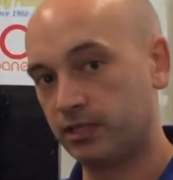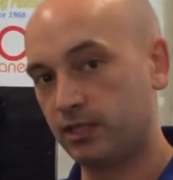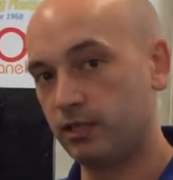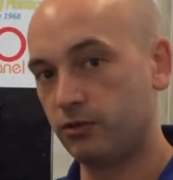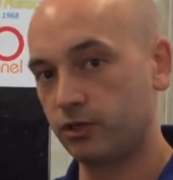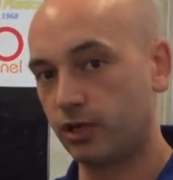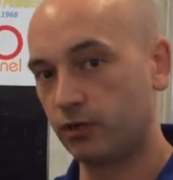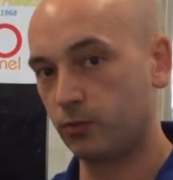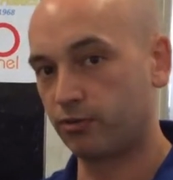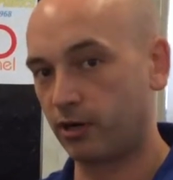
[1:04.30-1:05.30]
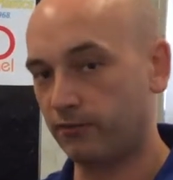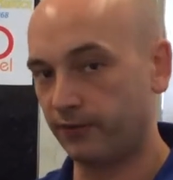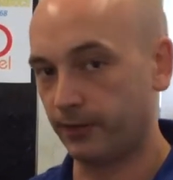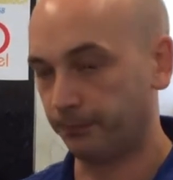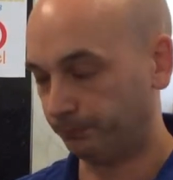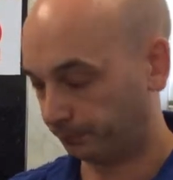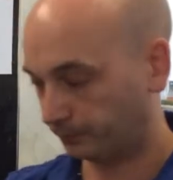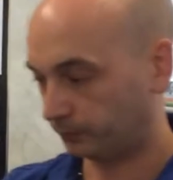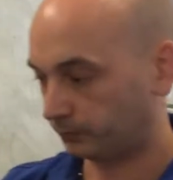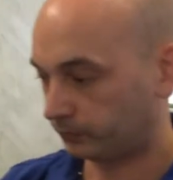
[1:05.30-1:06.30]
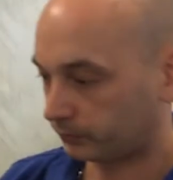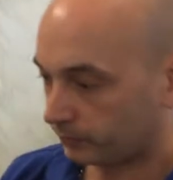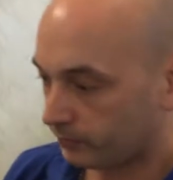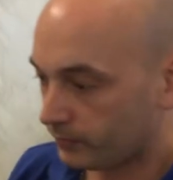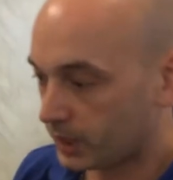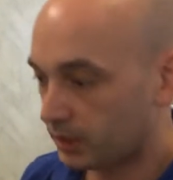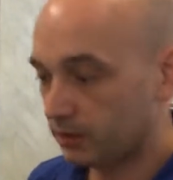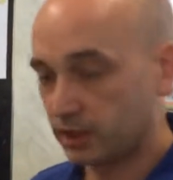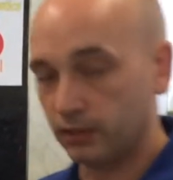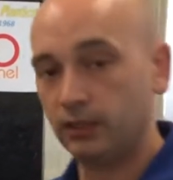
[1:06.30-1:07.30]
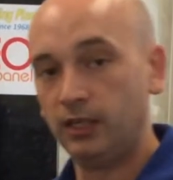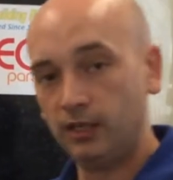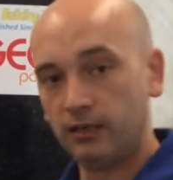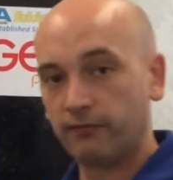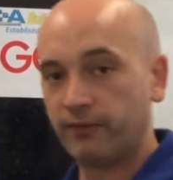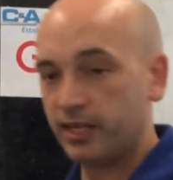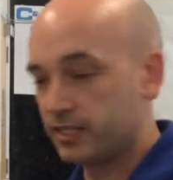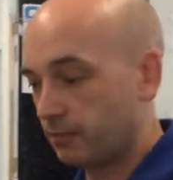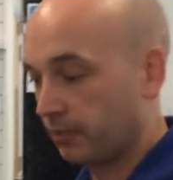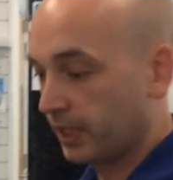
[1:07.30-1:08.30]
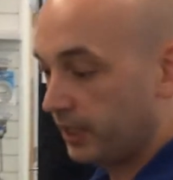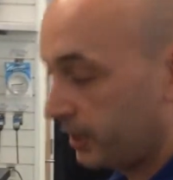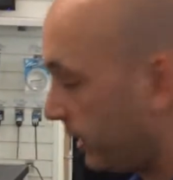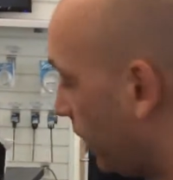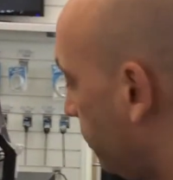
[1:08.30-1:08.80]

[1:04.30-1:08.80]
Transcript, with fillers: sinusoidal profile. So, very simply, the